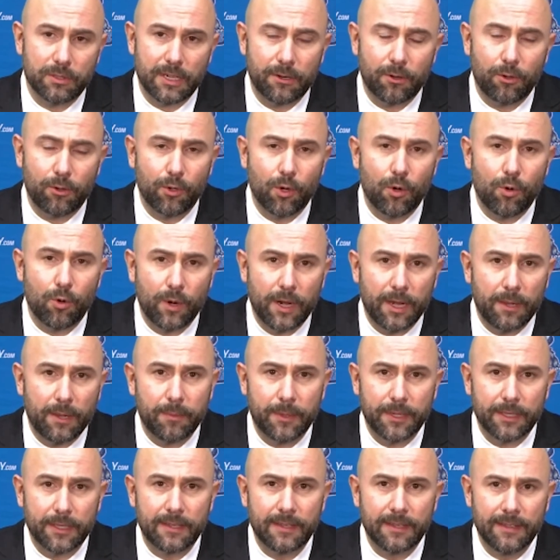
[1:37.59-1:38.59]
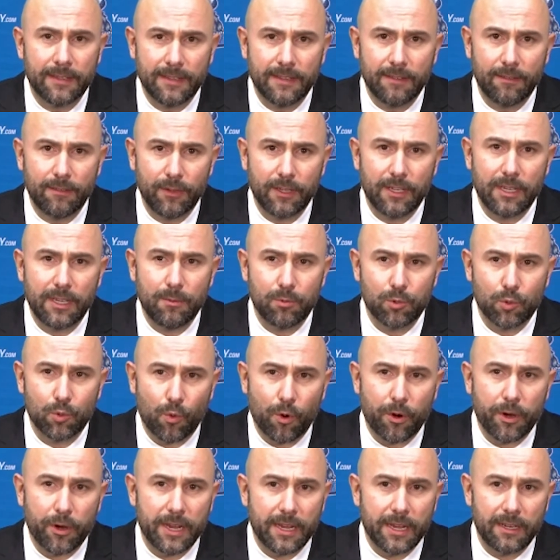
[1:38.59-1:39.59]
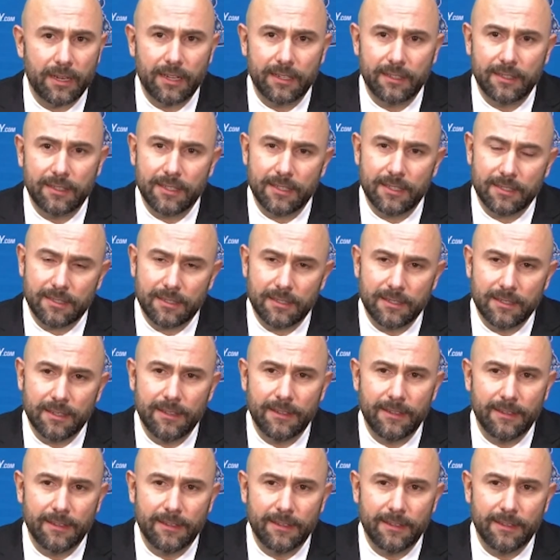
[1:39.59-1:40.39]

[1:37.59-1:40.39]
I don't know when, but if he keeps working like this,